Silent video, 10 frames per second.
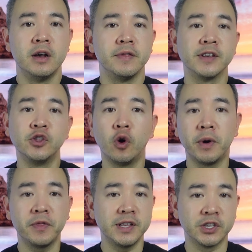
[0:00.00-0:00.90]
There's no
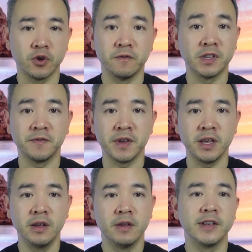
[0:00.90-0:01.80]
monthly service
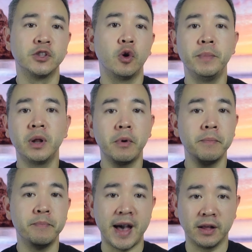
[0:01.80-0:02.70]
fee, there's no
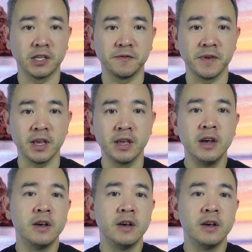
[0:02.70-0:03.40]
minimum balance fee,